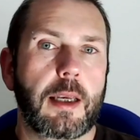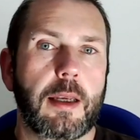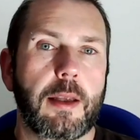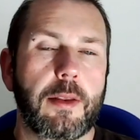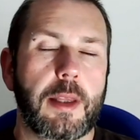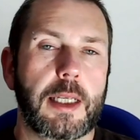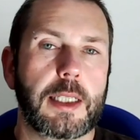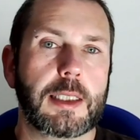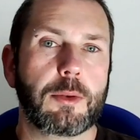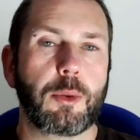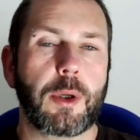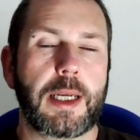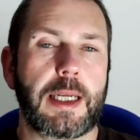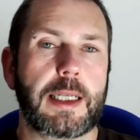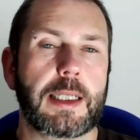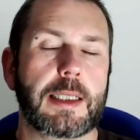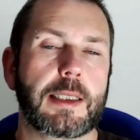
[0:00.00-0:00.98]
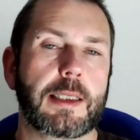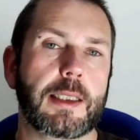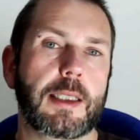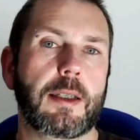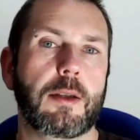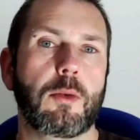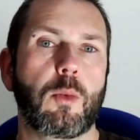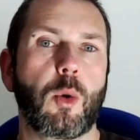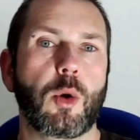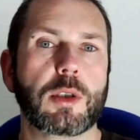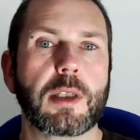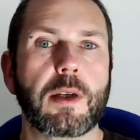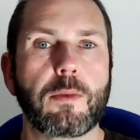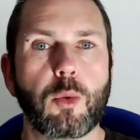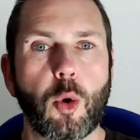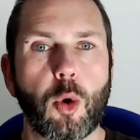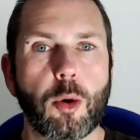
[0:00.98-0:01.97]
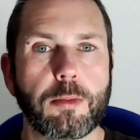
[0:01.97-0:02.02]
this week's What I've
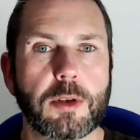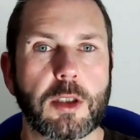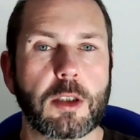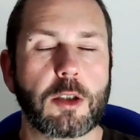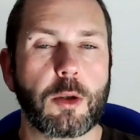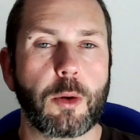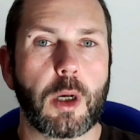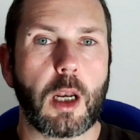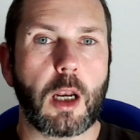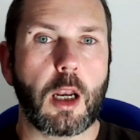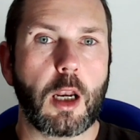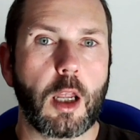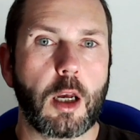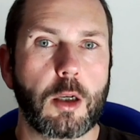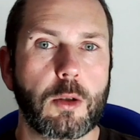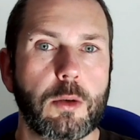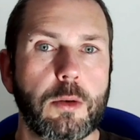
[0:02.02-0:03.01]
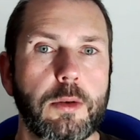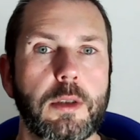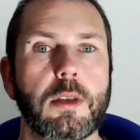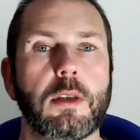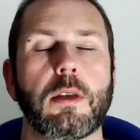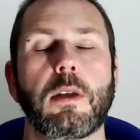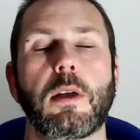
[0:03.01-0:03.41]
Warmed to a close,